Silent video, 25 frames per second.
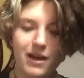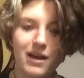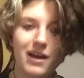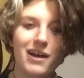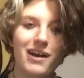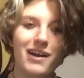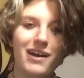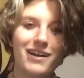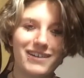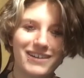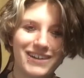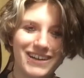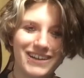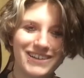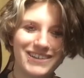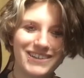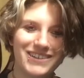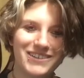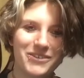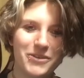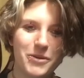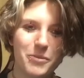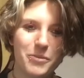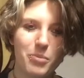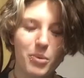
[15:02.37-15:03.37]
again
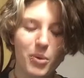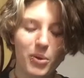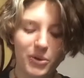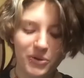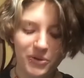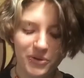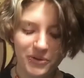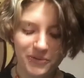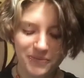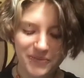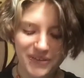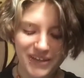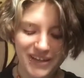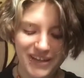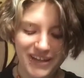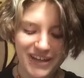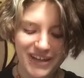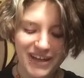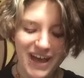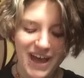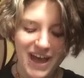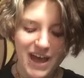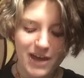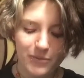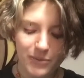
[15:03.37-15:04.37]
through your portal.
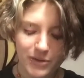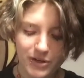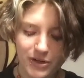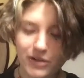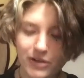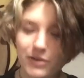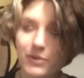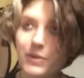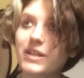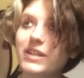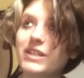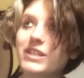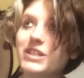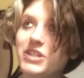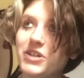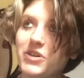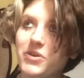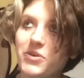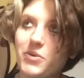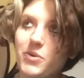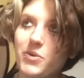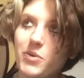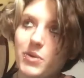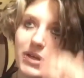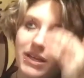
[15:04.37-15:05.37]
And what you're going to
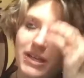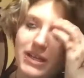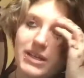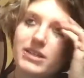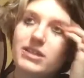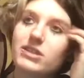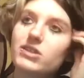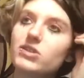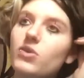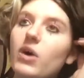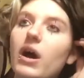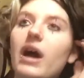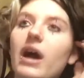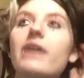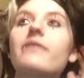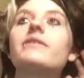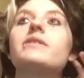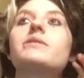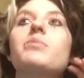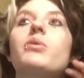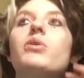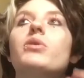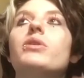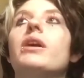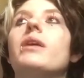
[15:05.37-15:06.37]
do is, so I have this
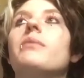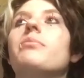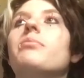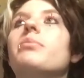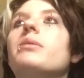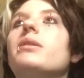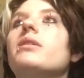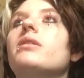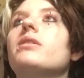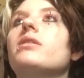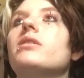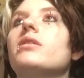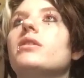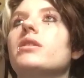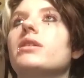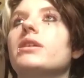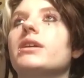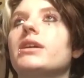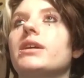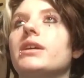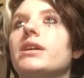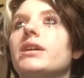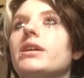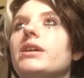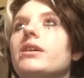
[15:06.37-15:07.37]
pulled up
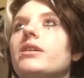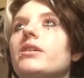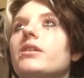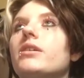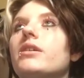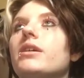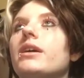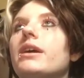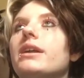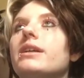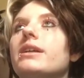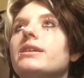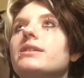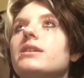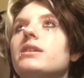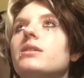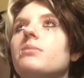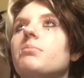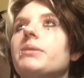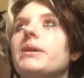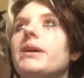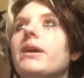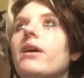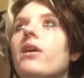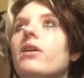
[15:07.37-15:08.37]
here, and it's going to
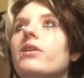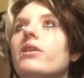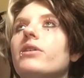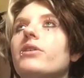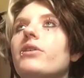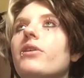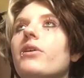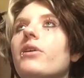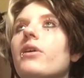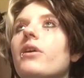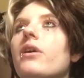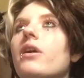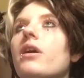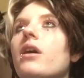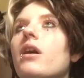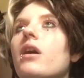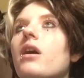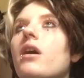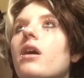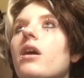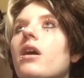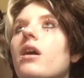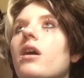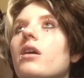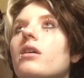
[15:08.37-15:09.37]
be under,
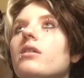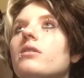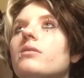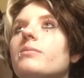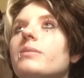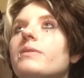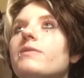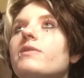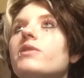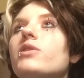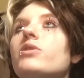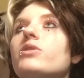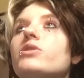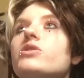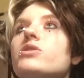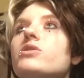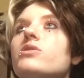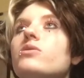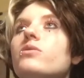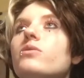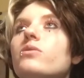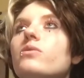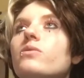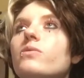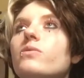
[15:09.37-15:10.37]
if you go to
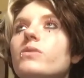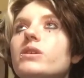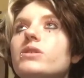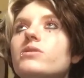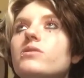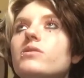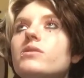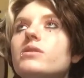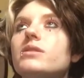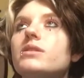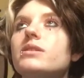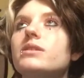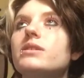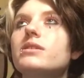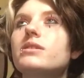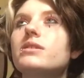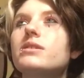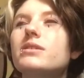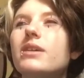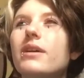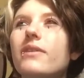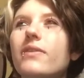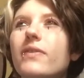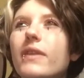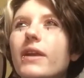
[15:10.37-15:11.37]
student resources,
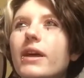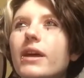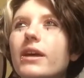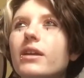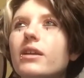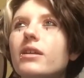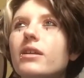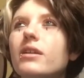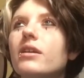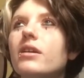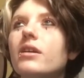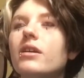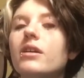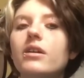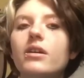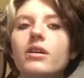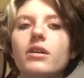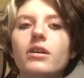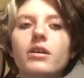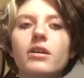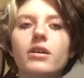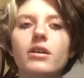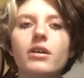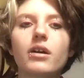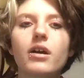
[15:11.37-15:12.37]
and then
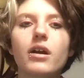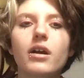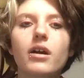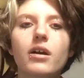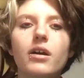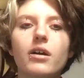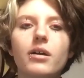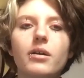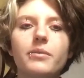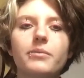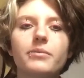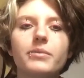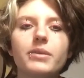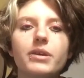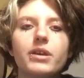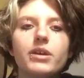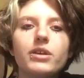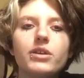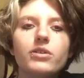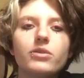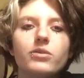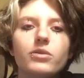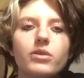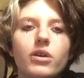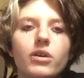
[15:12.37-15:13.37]

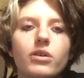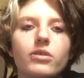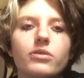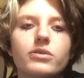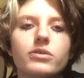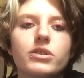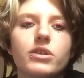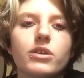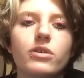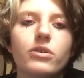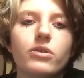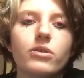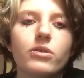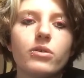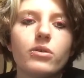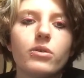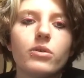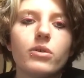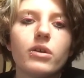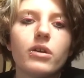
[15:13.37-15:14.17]
you go to